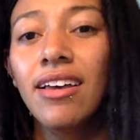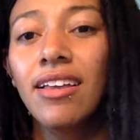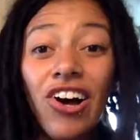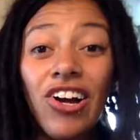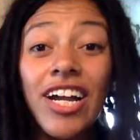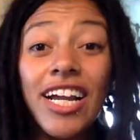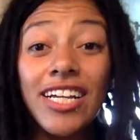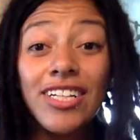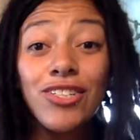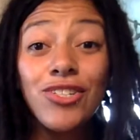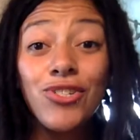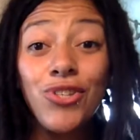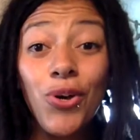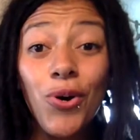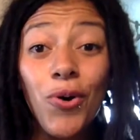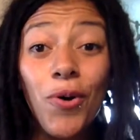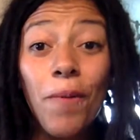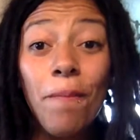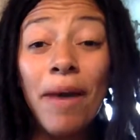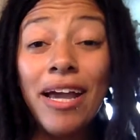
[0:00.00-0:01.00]
All right,
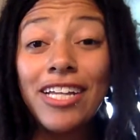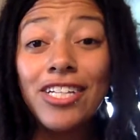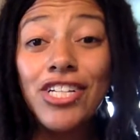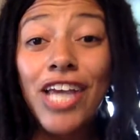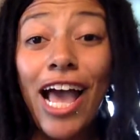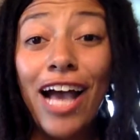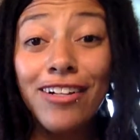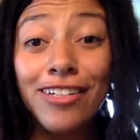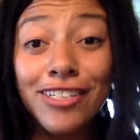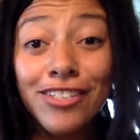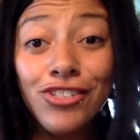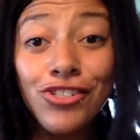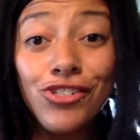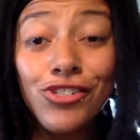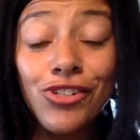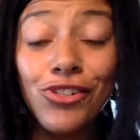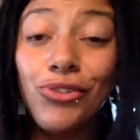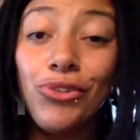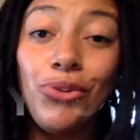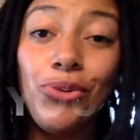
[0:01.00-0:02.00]
so my challenge
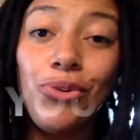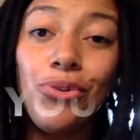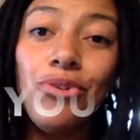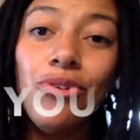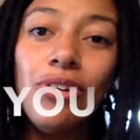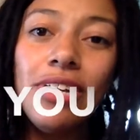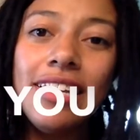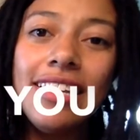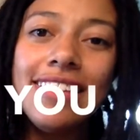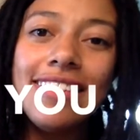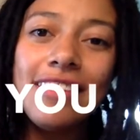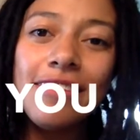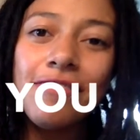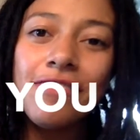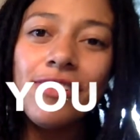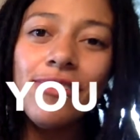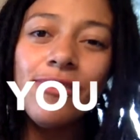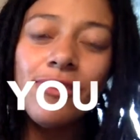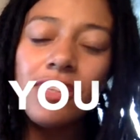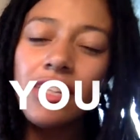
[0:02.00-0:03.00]
to you is if
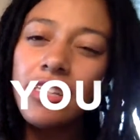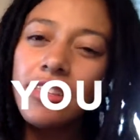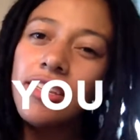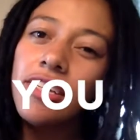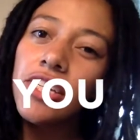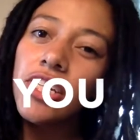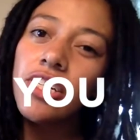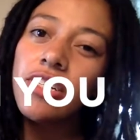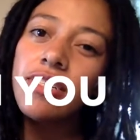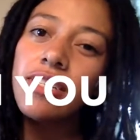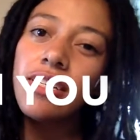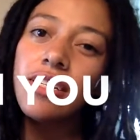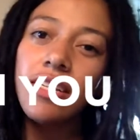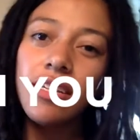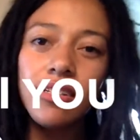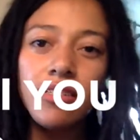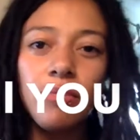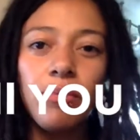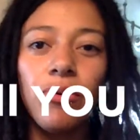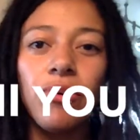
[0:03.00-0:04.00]
you think that your city
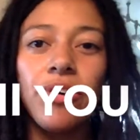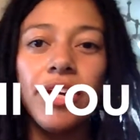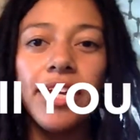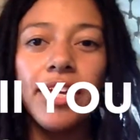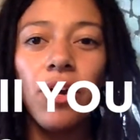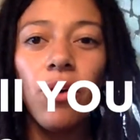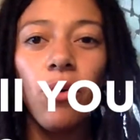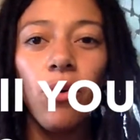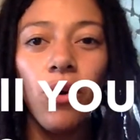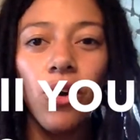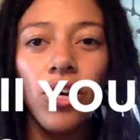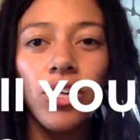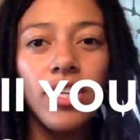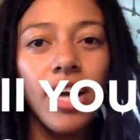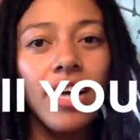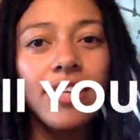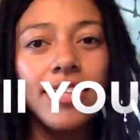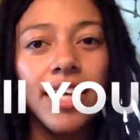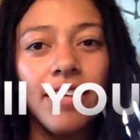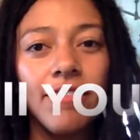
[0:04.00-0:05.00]
is boring or
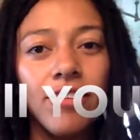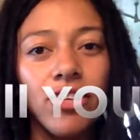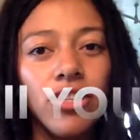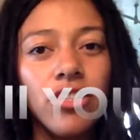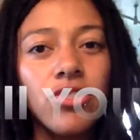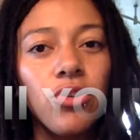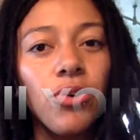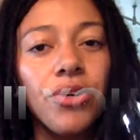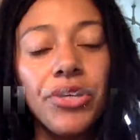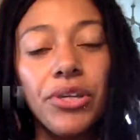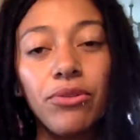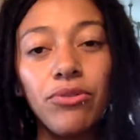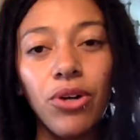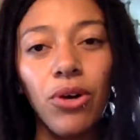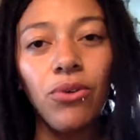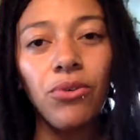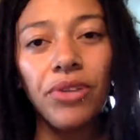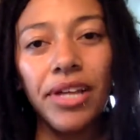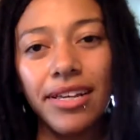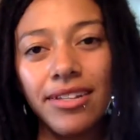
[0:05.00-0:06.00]
not diverse or you
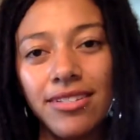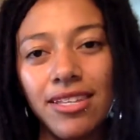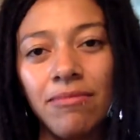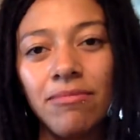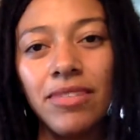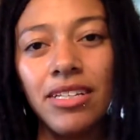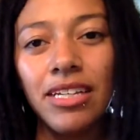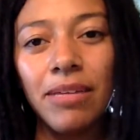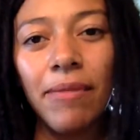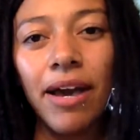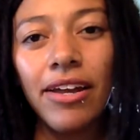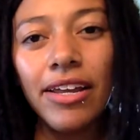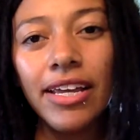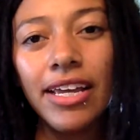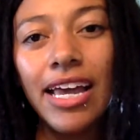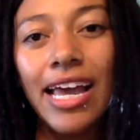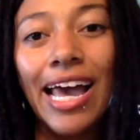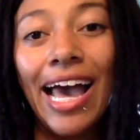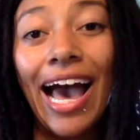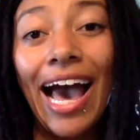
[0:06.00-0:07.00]
don't like something about it,
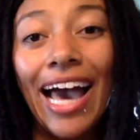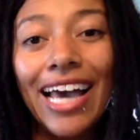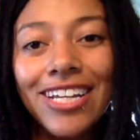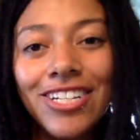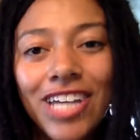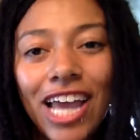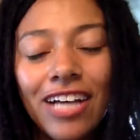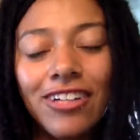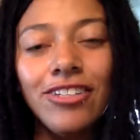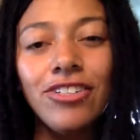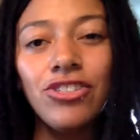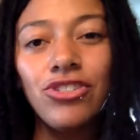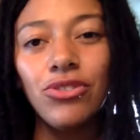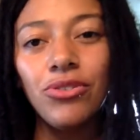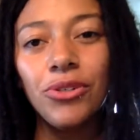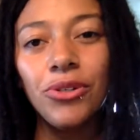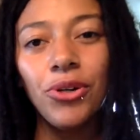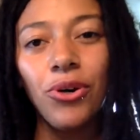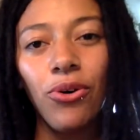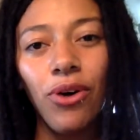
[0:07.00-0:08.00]
I challenge you
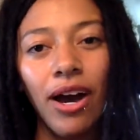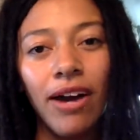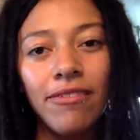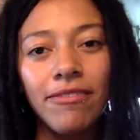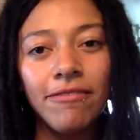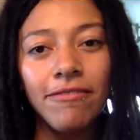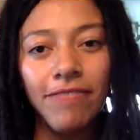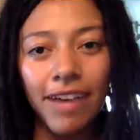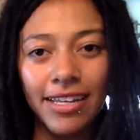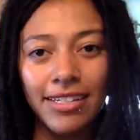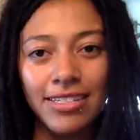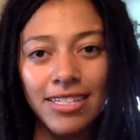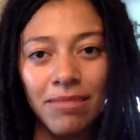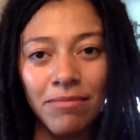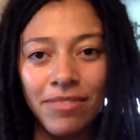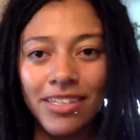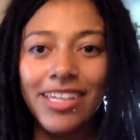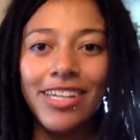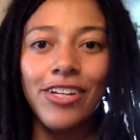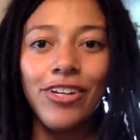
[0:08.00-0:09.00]
to go out and find
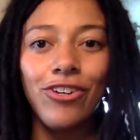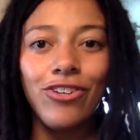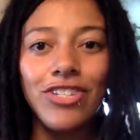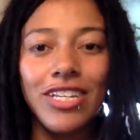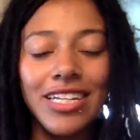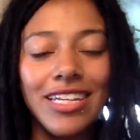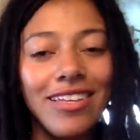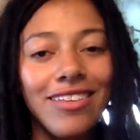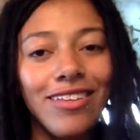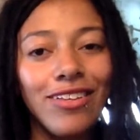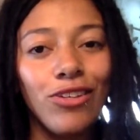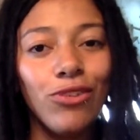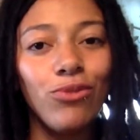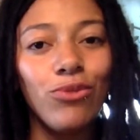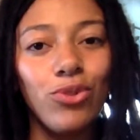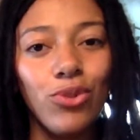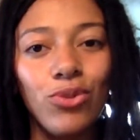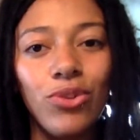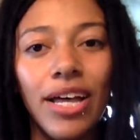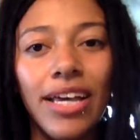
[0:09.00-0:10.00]
something in your city that you
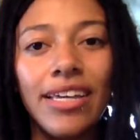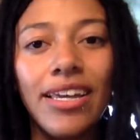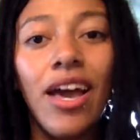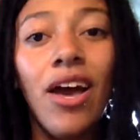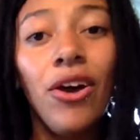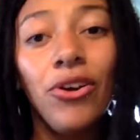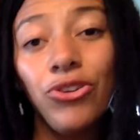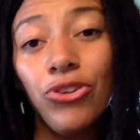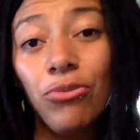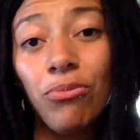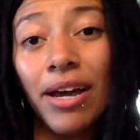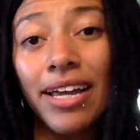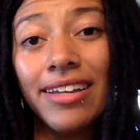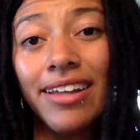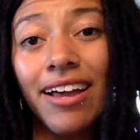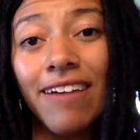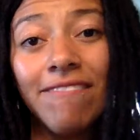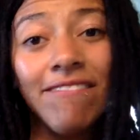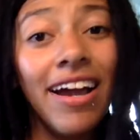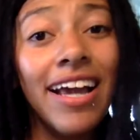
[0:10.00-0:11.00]
do like. You might
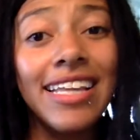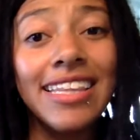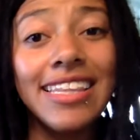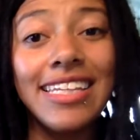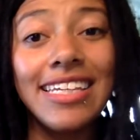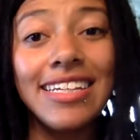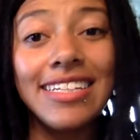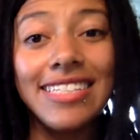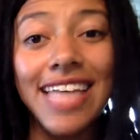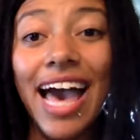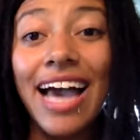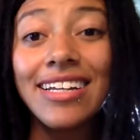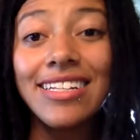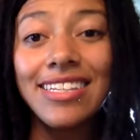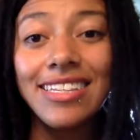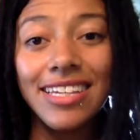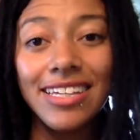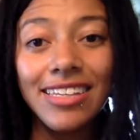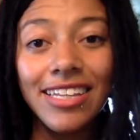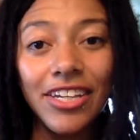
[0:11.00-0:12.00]
not find the exact
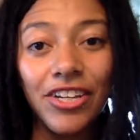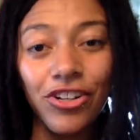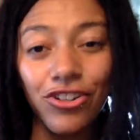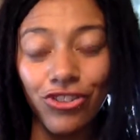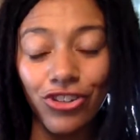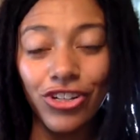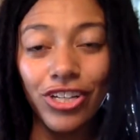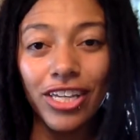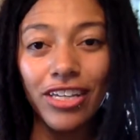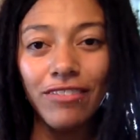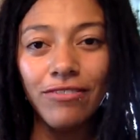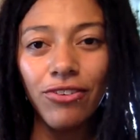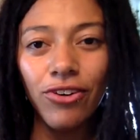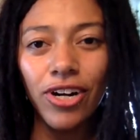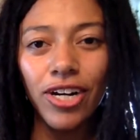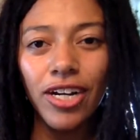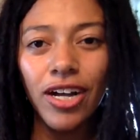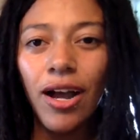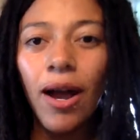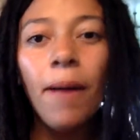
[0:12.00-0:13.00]
thing that you're looking for,
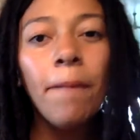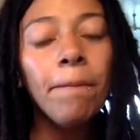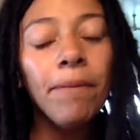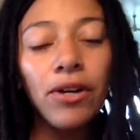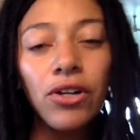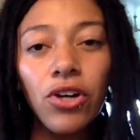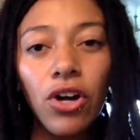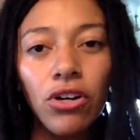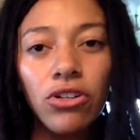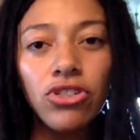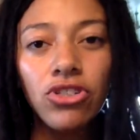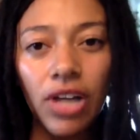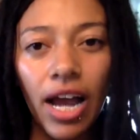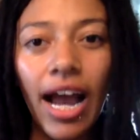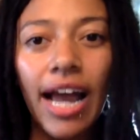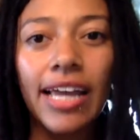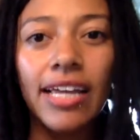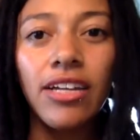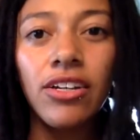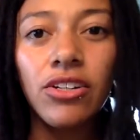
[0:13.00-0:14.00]
but go
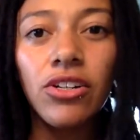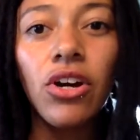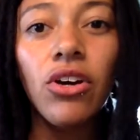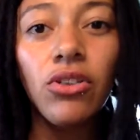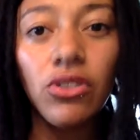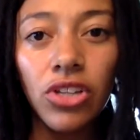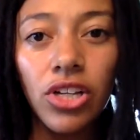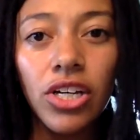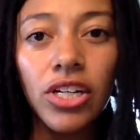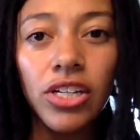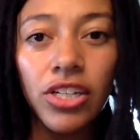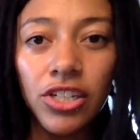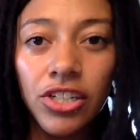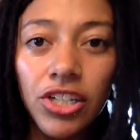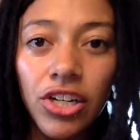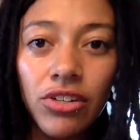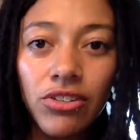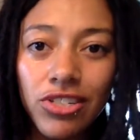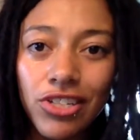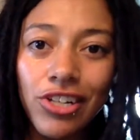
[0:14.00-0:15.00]
try, go look,
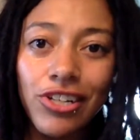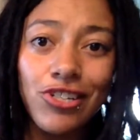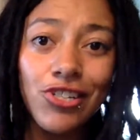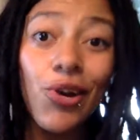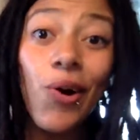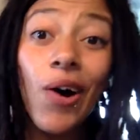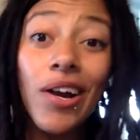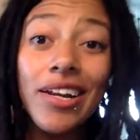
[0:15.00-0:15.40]
go search, go